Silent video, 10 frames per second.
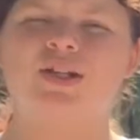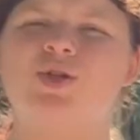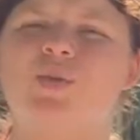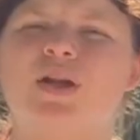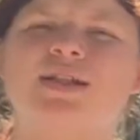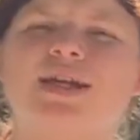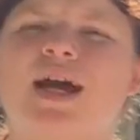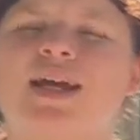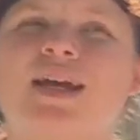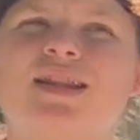I just wanted to
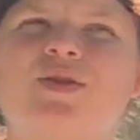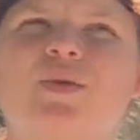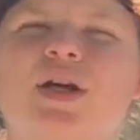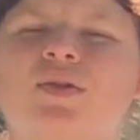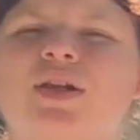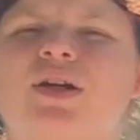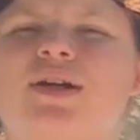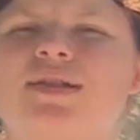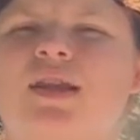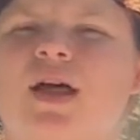kind of get this one out there
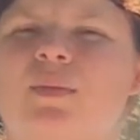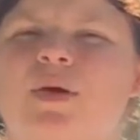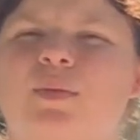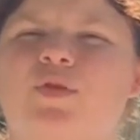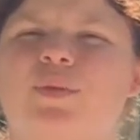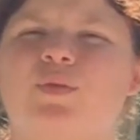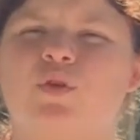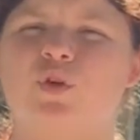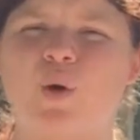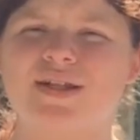because a lot of people have been
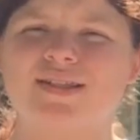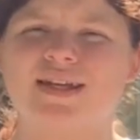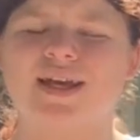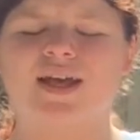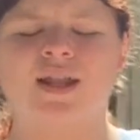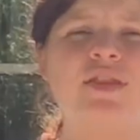requesting it.